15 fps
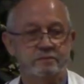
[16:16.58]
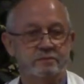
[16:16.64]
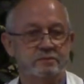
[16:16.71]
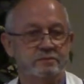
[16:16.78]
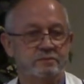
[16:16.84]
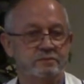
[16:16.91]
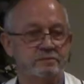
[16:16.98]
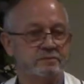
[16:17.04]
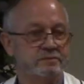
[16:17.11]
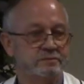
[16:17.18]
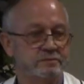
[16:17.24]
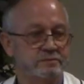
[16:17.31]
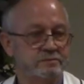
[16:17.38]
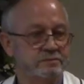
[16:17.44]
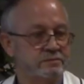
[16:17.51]

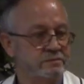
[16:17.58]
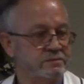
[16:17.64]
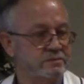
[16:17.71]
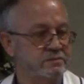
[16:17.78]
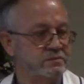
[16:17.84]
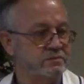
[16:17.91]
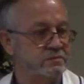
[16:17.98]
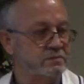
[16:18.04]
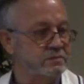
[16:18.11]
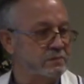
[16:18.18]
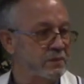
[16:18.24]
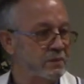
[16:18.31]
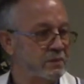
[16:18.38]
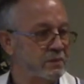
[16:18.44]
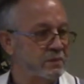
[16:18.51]

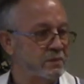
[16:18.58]
Nothing is said.